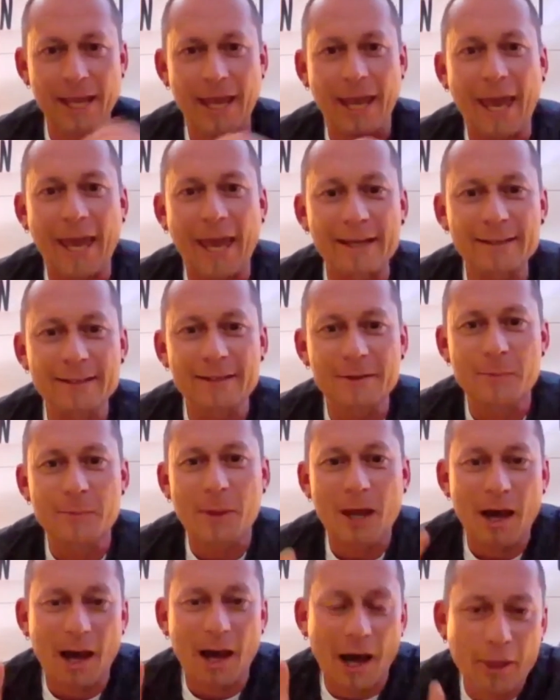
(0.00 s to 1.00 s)
And
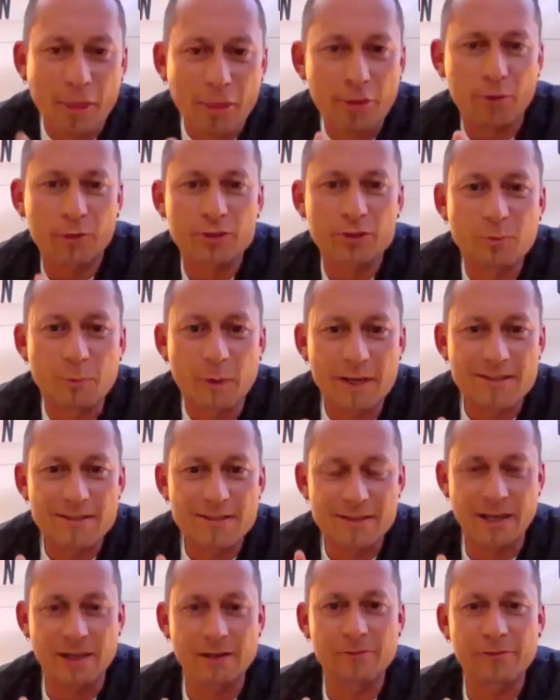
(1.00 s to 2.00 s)
I thought to
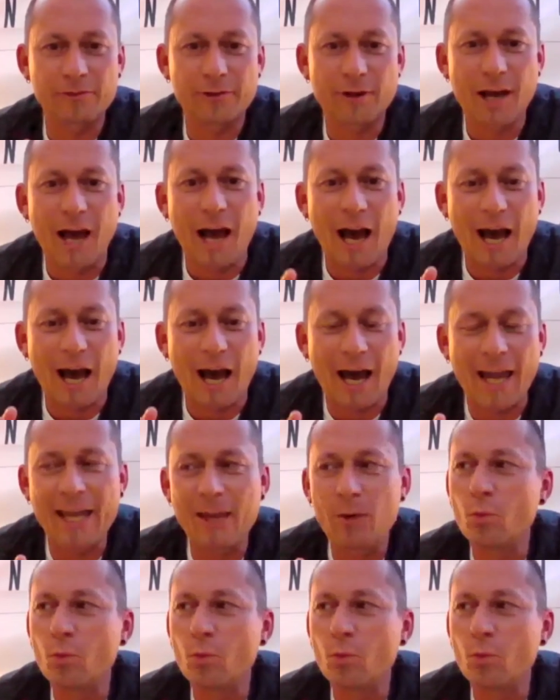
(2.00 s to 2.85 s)
myself, I